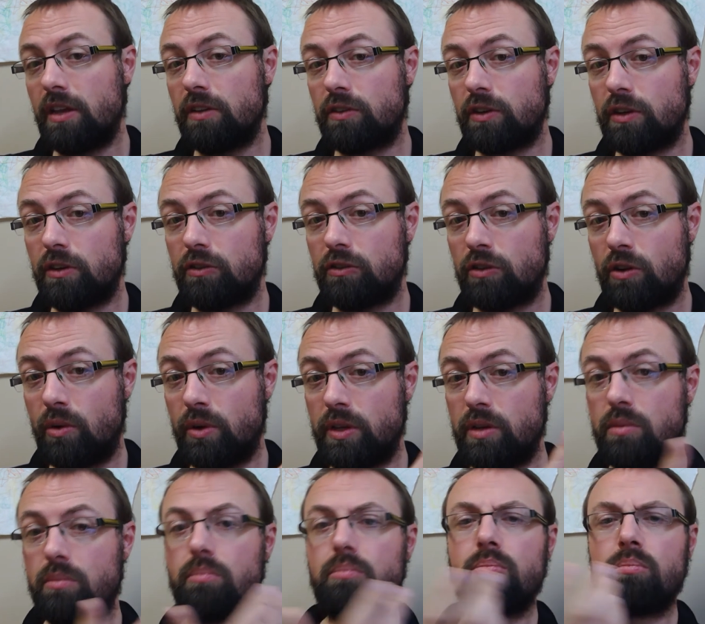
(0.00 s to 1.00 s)
going to show
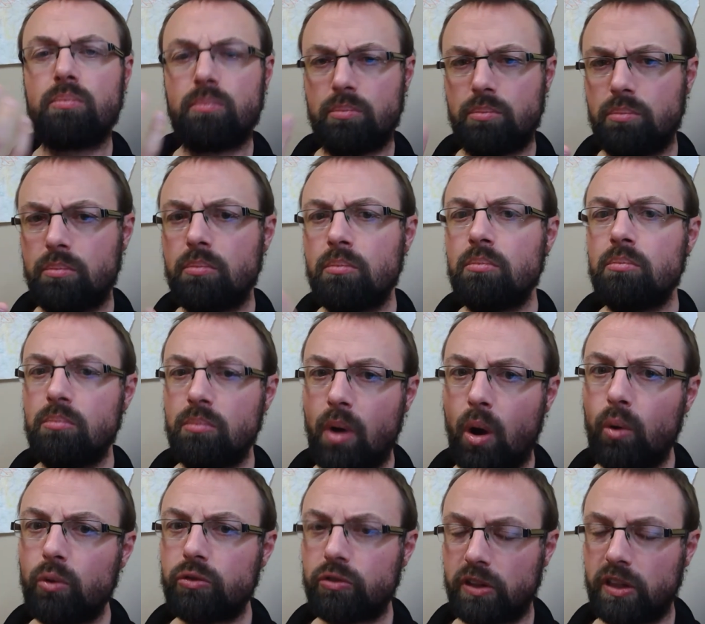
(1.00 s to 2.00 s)
you
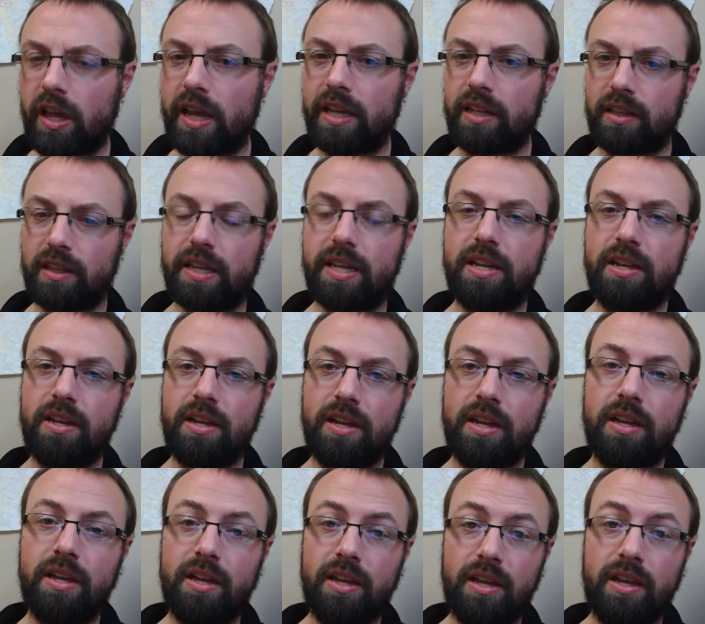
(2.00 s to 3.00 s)
most likely
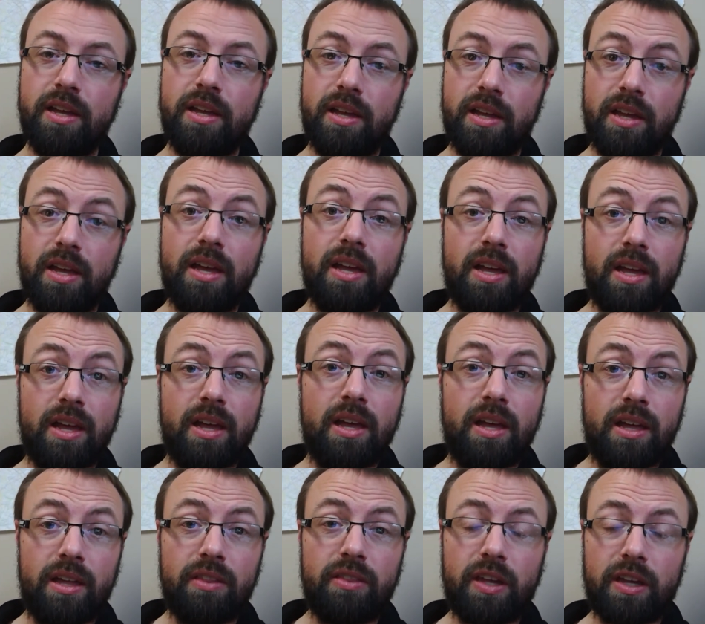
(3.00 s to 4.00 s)

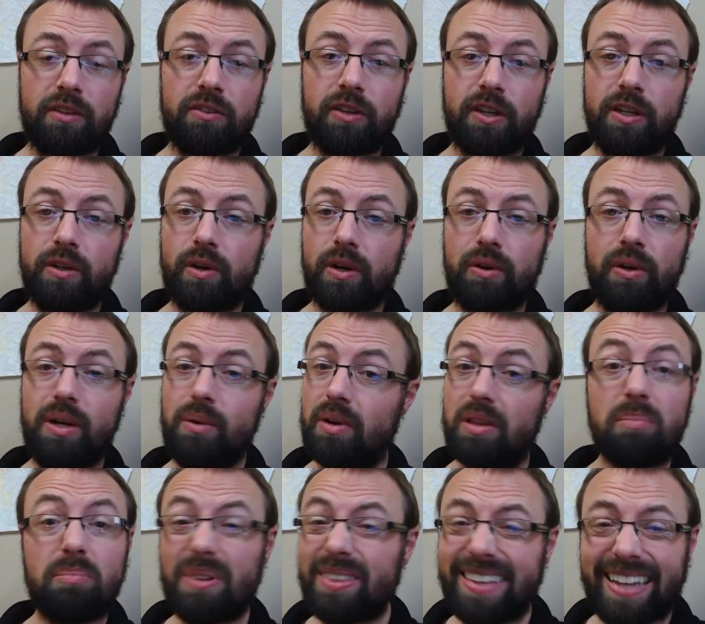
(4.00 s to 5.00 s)
things that you agree
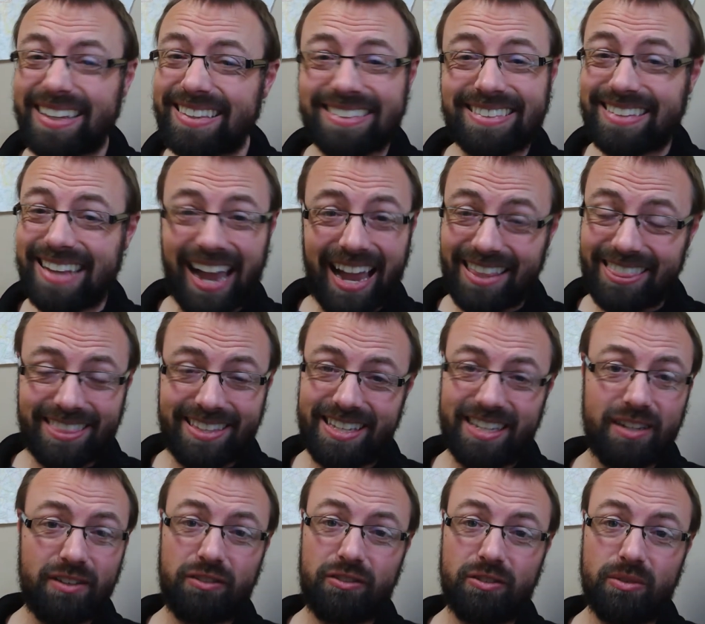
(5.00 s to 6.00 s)
with. But that's not
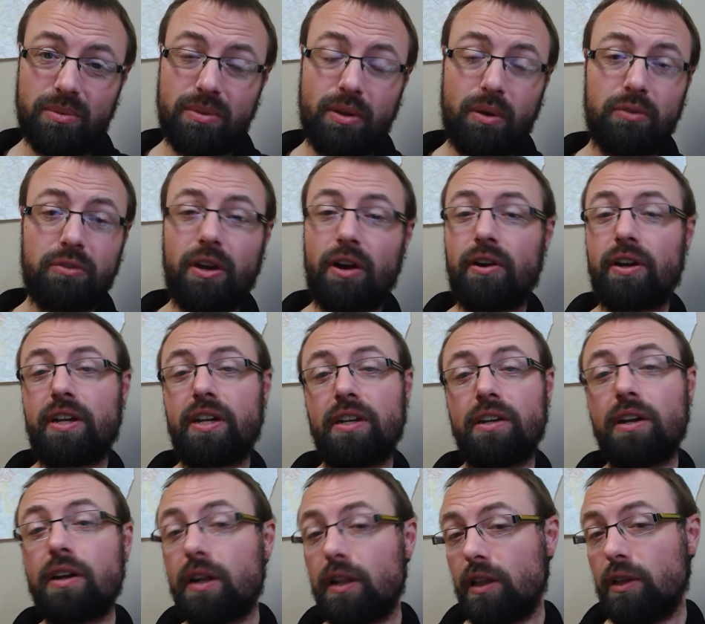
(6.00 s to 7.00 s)
the issue. Those are
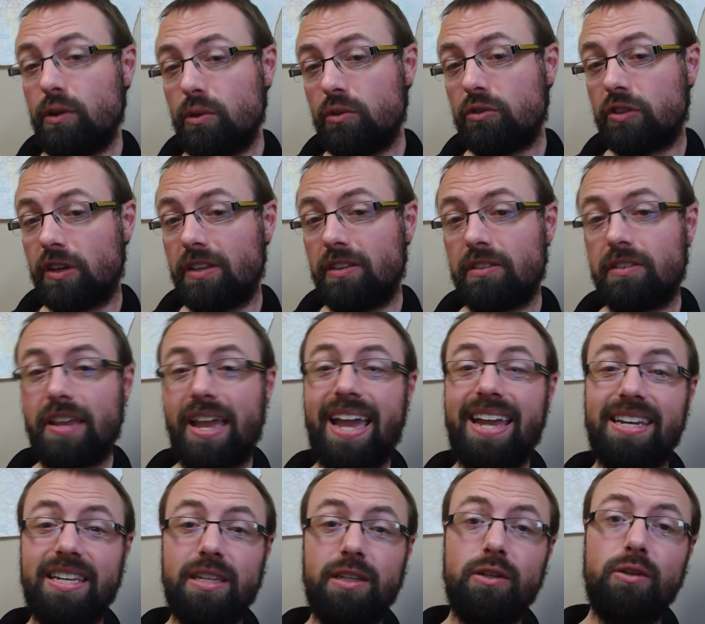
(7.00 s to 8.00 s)
conclusions,
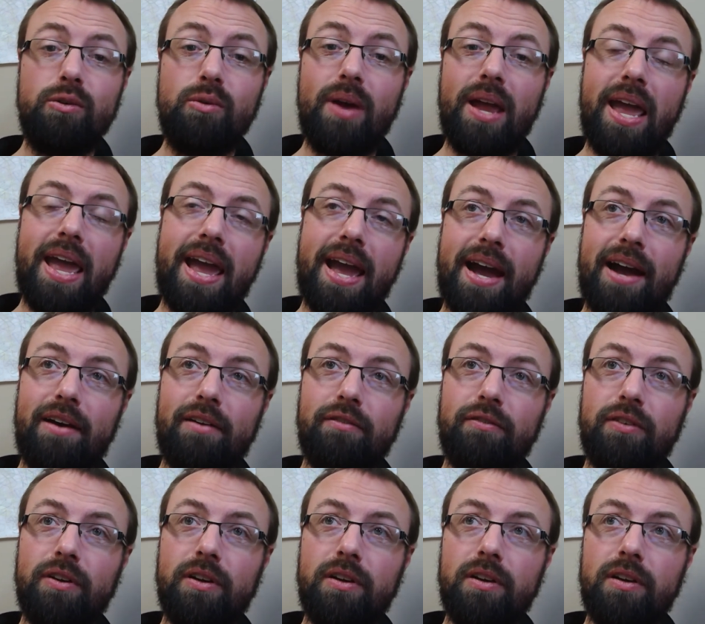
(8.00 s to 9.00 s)
and you
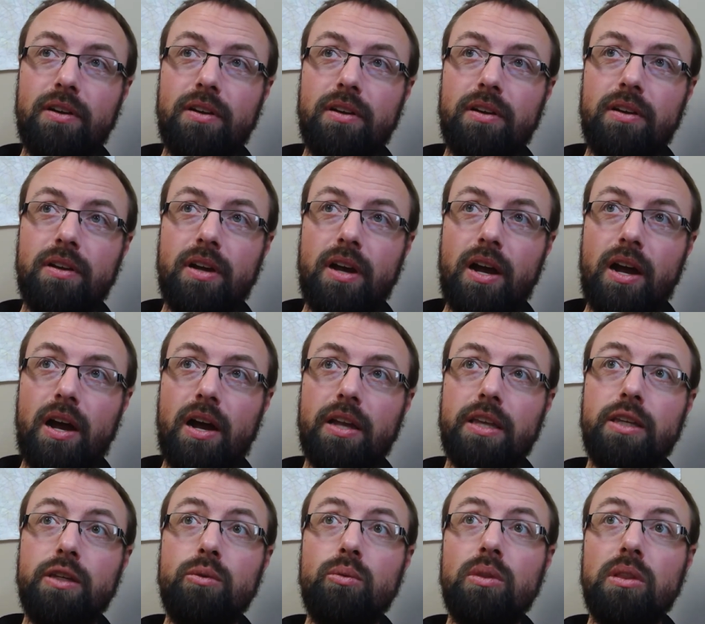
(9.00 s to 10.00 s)
have,
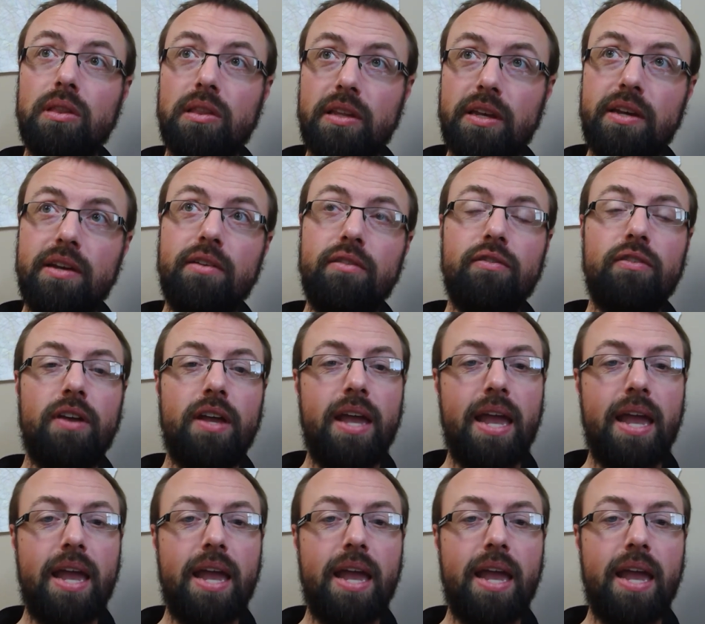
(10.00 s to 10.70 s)
you live